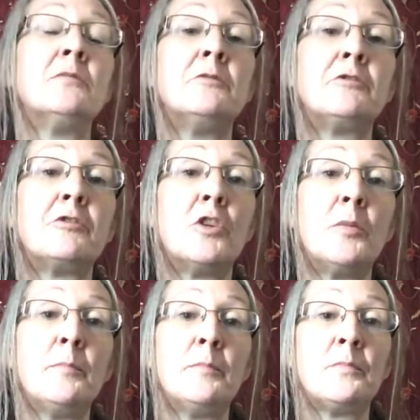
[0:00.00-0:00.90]

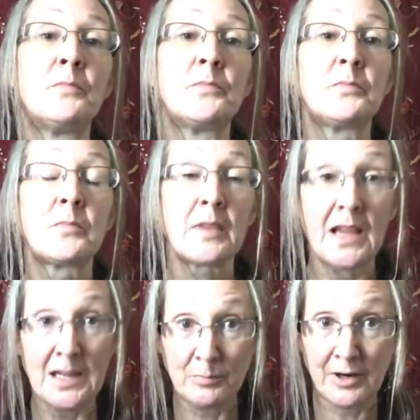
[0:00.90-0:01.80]
from
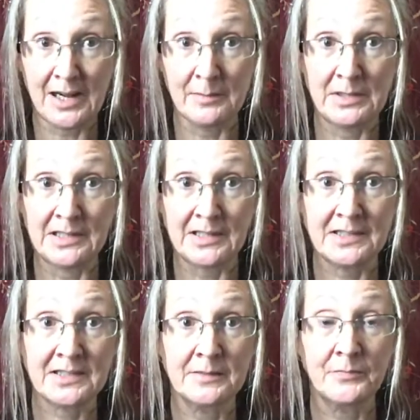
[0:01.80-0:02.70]
Abraham
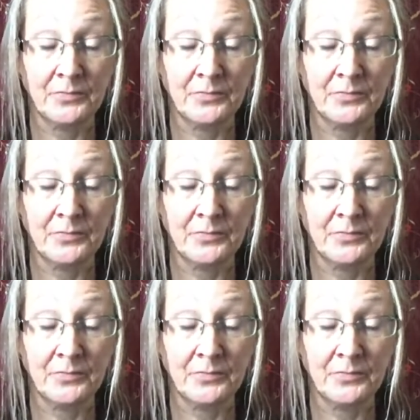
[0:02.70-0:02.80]
Hicks.